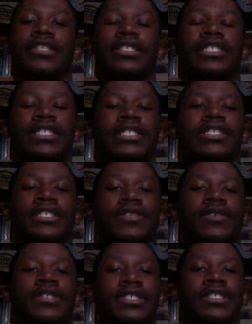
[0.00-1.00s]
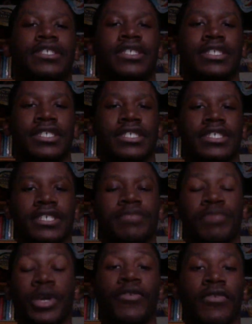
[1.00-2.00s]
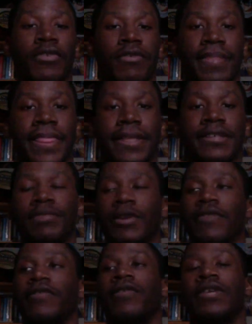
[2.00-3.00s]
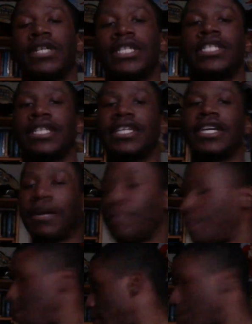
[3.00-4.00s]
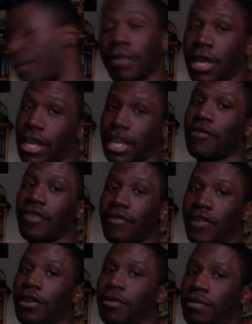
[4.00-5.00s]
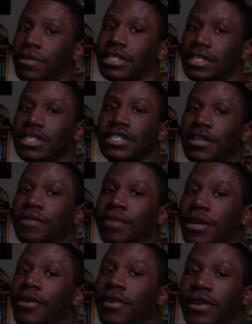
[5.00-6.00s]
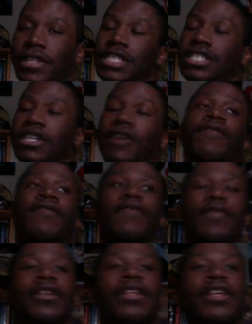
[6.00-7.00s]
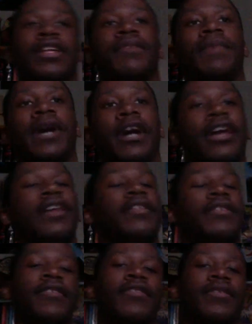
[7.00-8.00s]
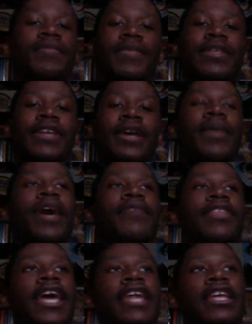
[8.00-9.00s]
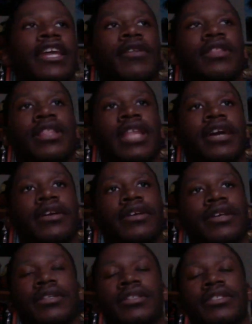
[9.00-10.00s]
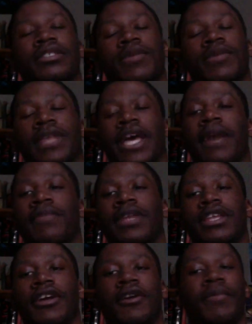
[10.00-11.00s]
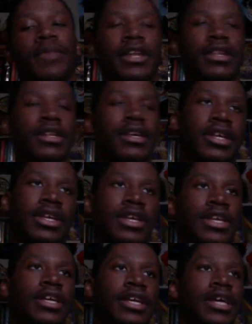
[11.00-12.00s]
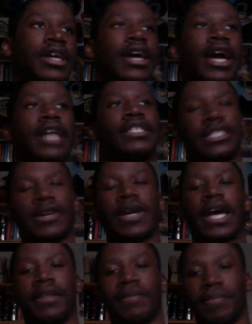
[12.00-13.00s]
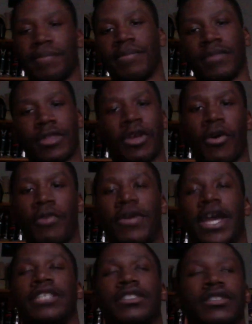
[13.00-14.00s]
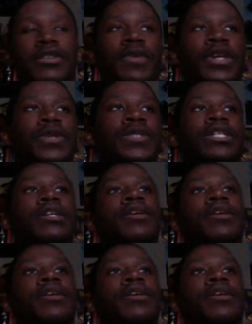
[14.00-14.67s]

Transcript: This this series is is, is beautiful. It's beautiful. I'm I'm getting every volume. It's it's gonna be going on this shelf. Uh, I have to edit out like something happened in there, but I still got the whole reaction, so we're Gucci.